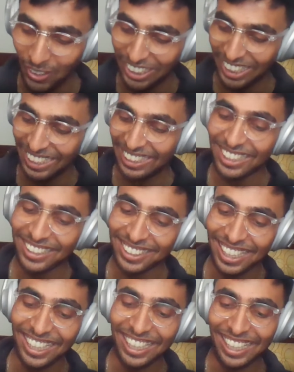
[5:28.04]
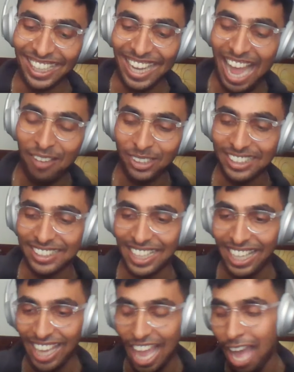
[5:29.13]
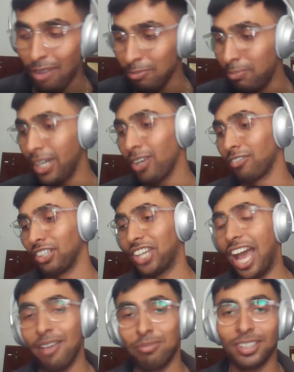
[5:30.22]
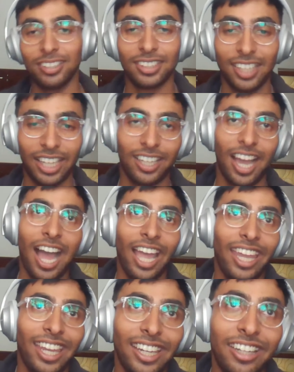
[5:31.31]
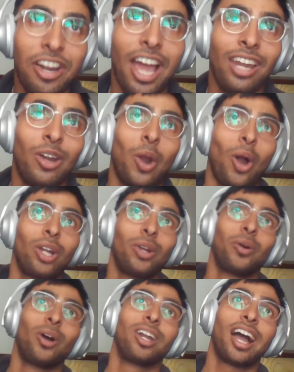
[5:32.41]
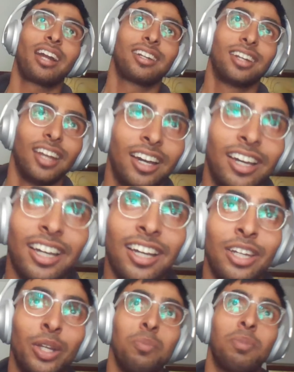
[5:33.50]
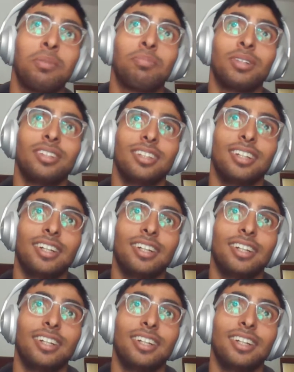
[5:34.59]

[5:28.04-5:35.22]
question. I would say I'm a bit of a shy person. Like I try not to contact new people,